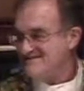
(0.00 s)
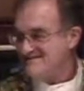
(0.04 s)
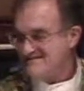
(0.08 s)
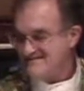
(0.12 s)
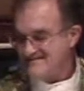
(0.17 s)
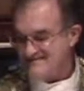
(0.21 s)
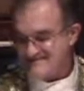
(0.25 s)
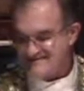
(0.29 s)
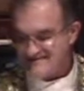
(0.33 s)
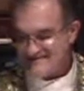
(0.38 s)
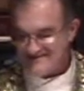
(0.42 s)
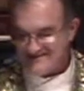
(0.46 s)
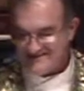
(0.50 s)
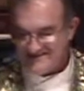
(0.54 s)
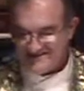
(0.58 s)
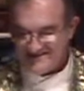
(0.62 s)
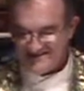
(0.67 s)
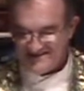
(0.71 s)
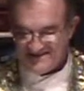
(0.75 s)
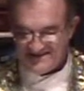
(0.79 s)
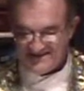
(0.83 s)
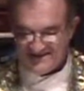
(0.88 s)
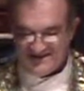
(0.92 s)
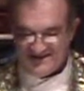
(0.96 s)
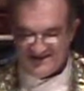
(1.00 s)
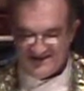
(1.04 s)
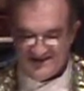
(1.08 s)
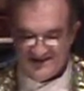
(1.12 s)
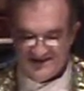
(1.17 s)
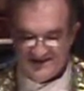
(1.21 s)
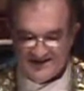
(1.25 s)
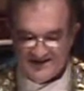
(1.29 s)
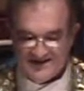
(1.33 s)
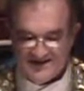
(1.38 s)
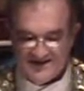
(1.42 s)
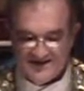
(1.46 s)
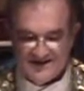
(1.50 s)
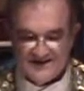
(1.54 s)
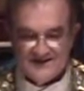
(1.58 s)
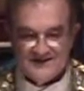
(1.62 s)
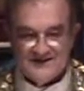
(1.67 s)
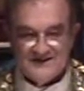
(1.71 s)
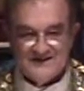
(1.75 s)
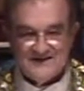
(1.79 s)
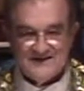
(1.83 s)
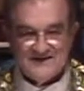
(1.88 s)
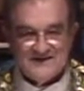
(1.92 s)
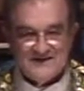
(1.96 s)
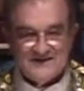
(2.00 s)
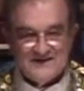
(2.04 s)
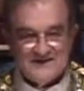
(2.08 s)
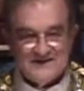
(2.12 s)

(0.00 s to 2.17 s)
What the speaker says: Nobody speaks.